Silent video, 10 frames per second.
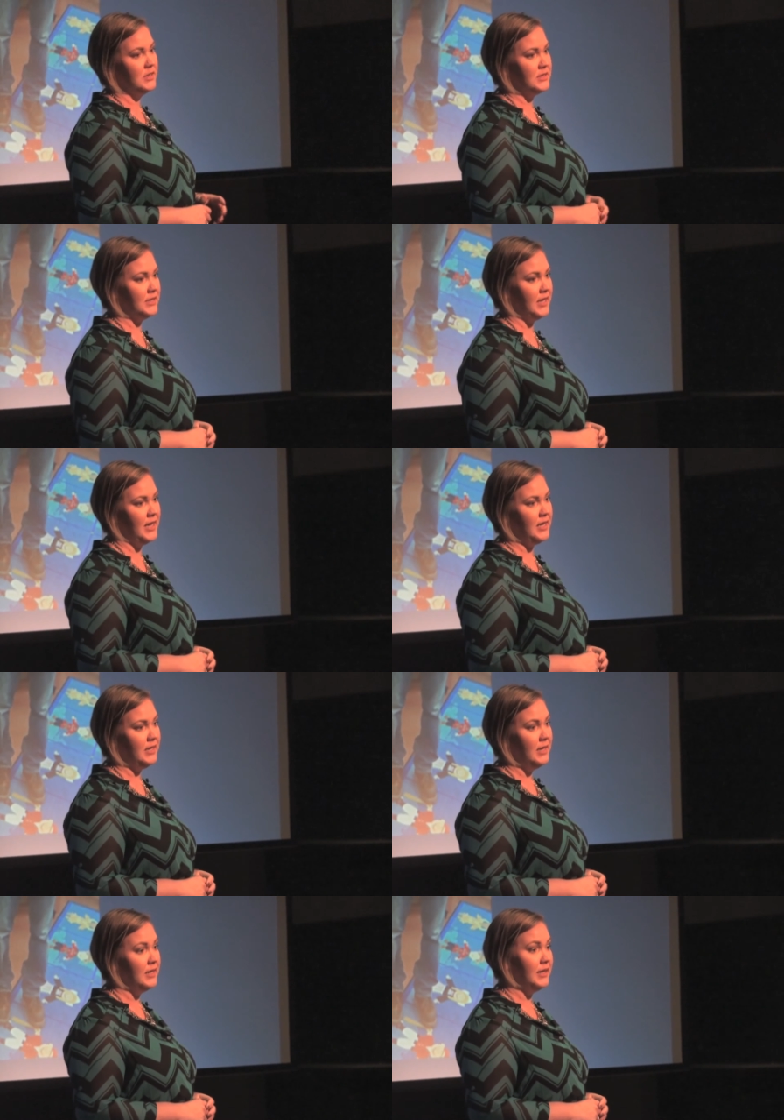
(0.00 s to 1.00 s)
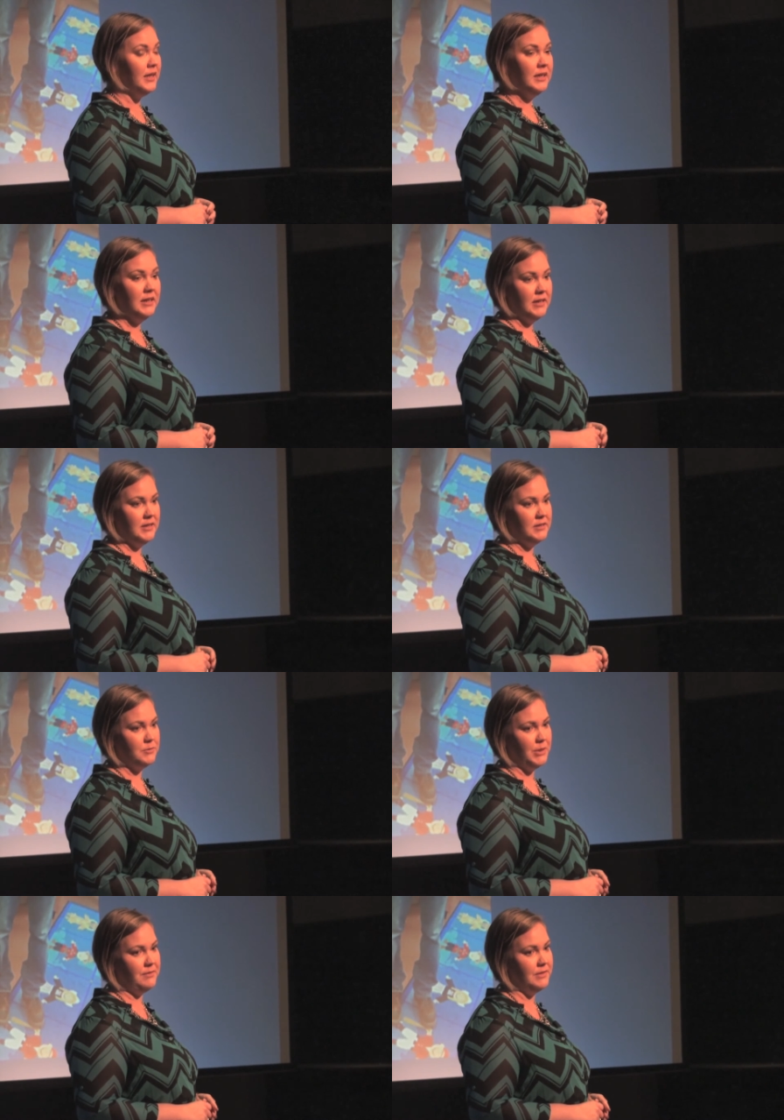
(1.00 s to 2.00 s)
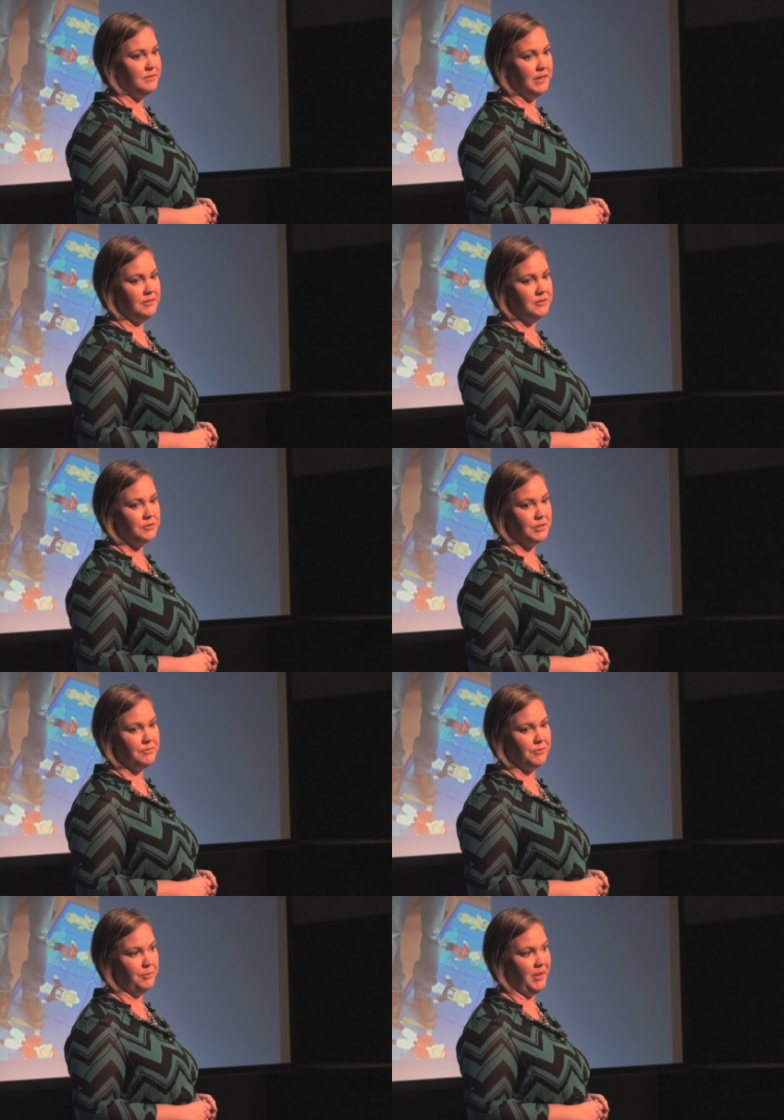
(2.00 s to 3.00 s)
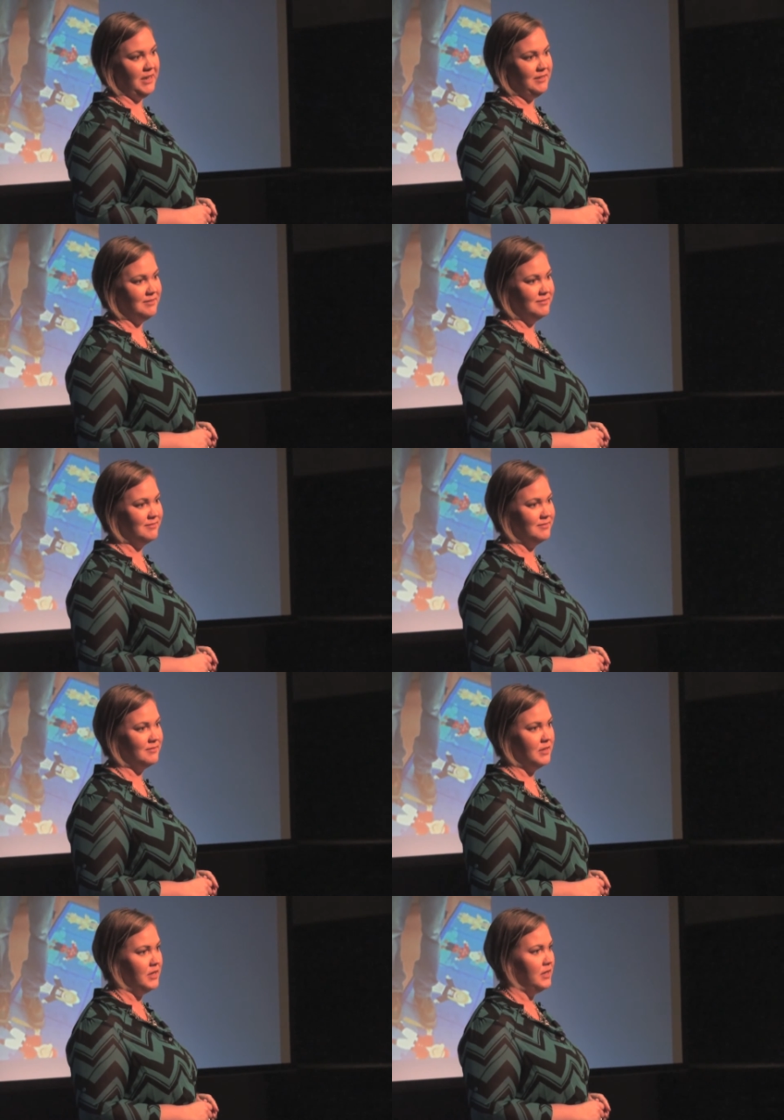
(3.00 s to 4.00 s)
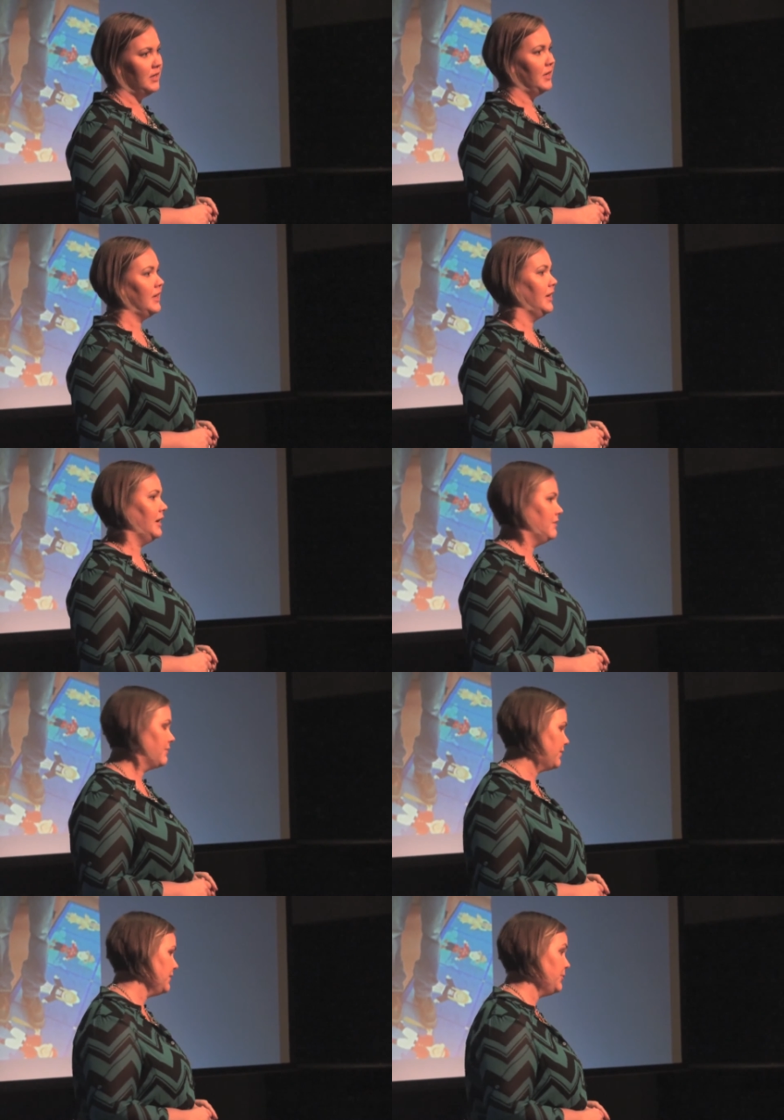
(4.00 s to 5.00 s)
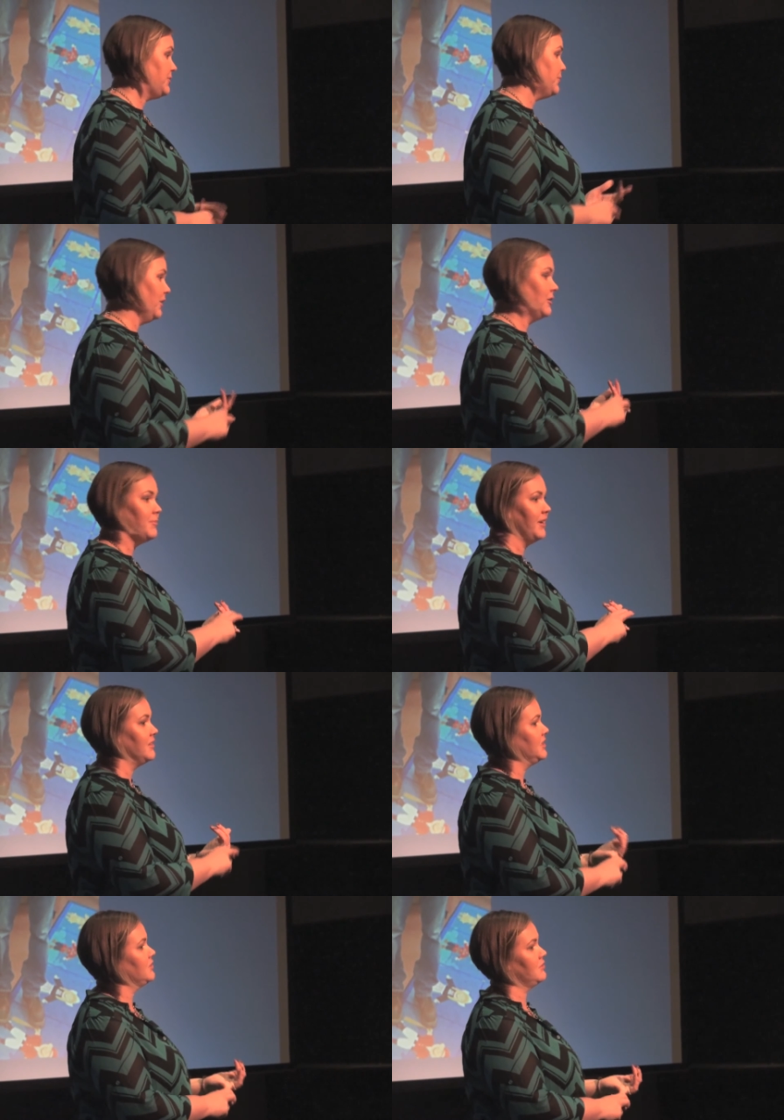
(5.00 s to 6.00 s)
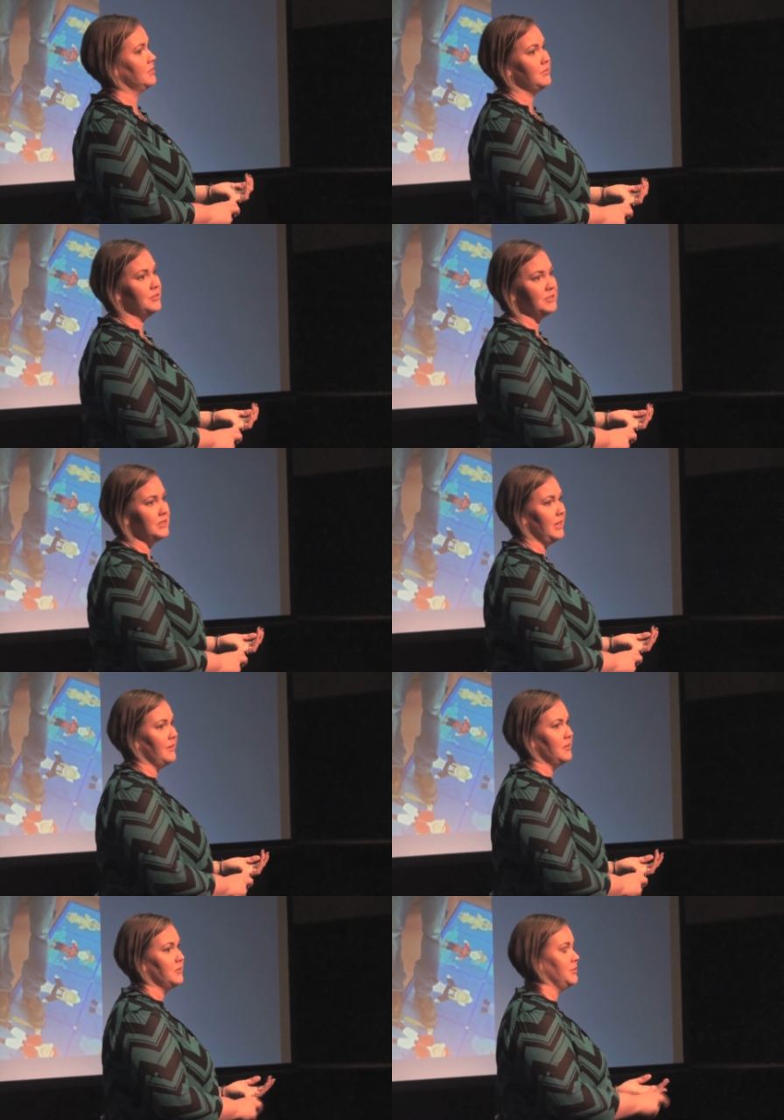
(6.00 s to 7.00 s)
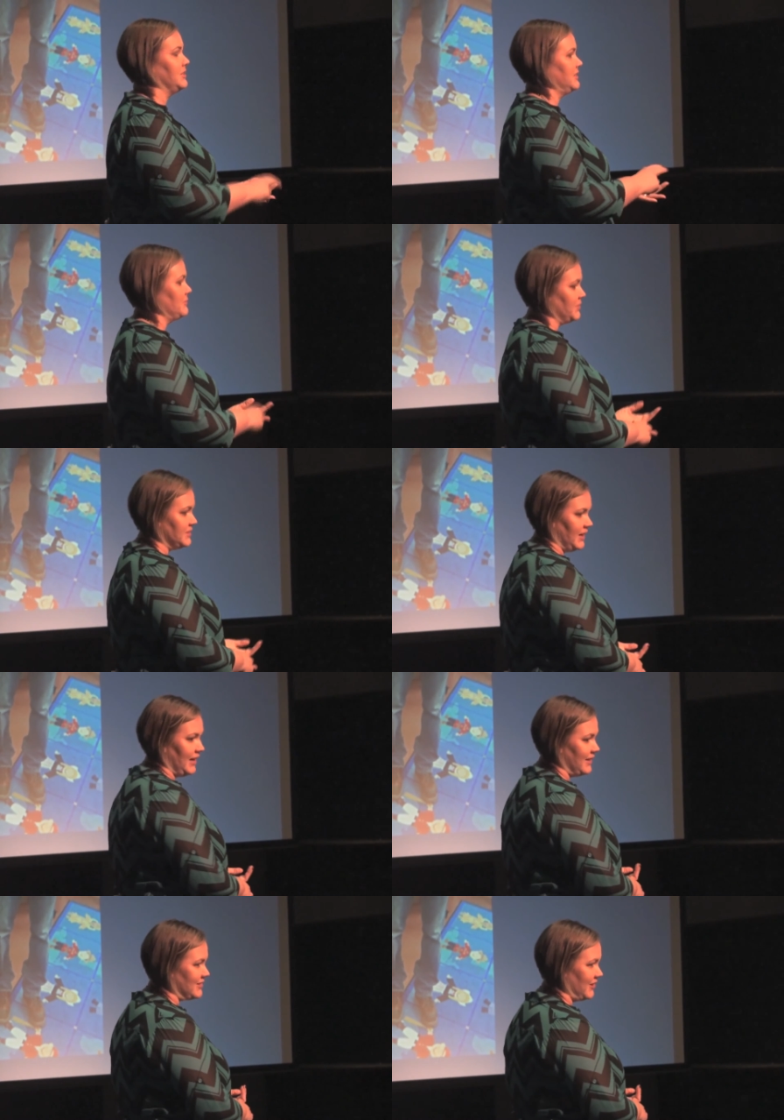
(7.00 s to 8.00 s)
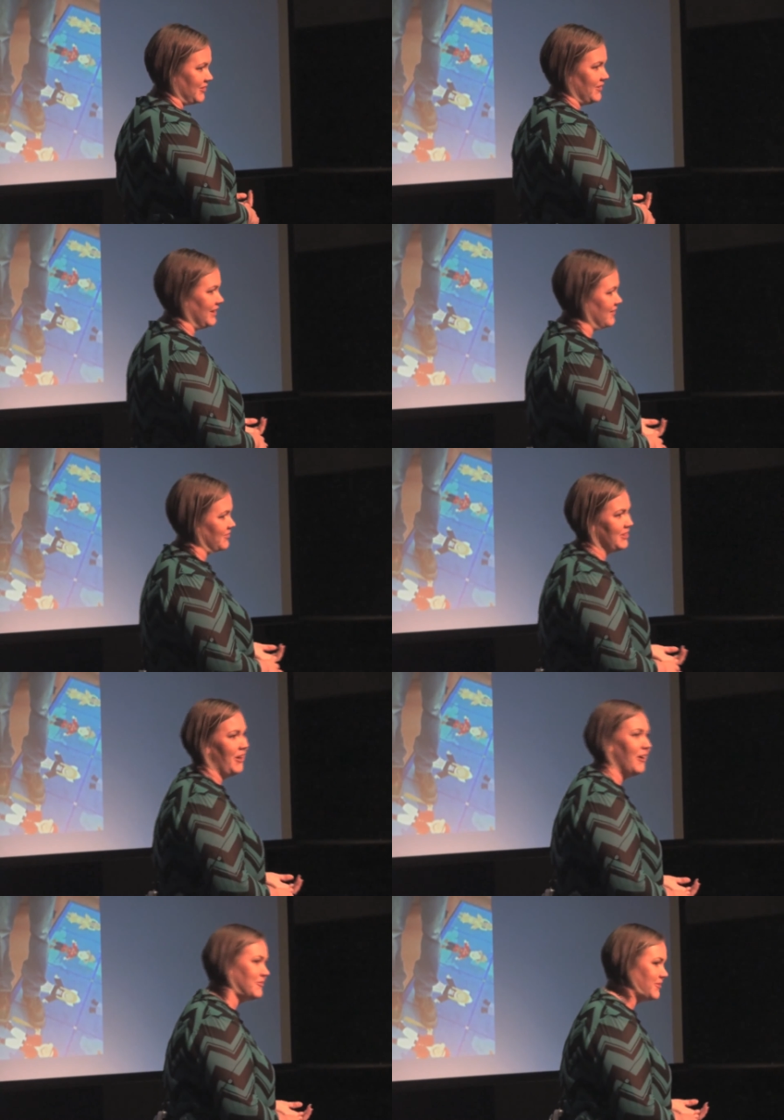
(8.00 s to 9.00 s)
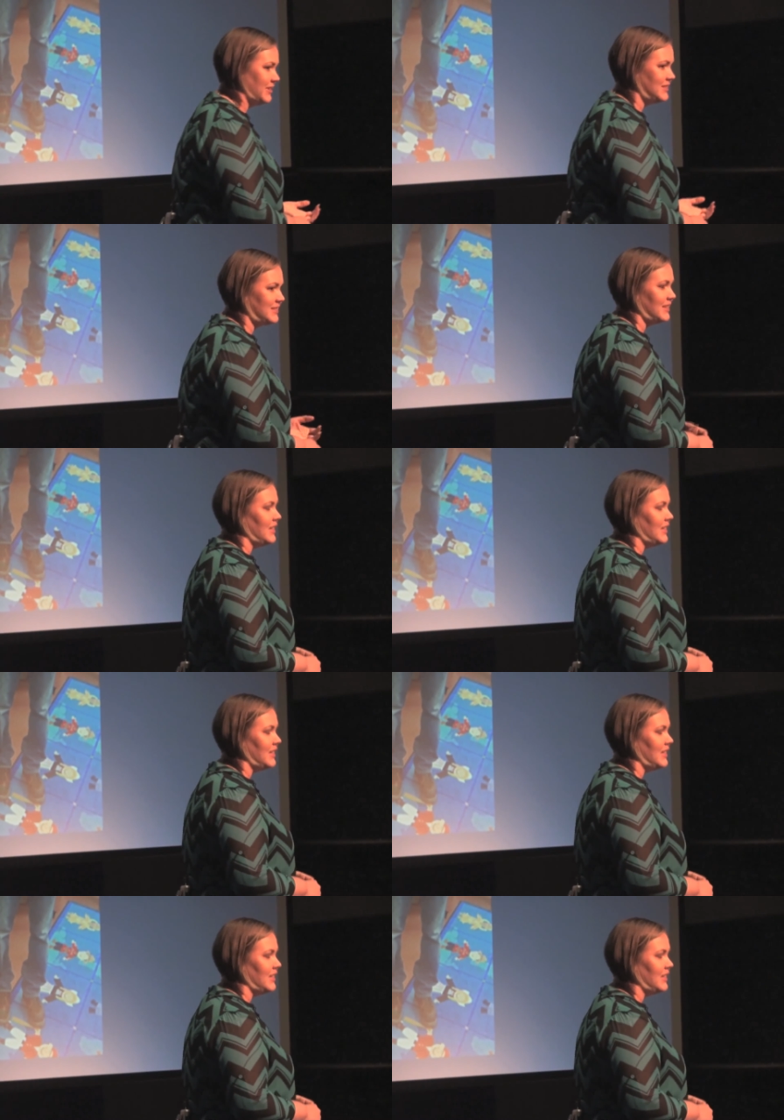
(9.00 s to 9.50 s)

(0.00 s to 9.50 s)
Today, he and his wife live down the street from me. We do all our parent-teacher interviews together. We sit beside each other at every conference.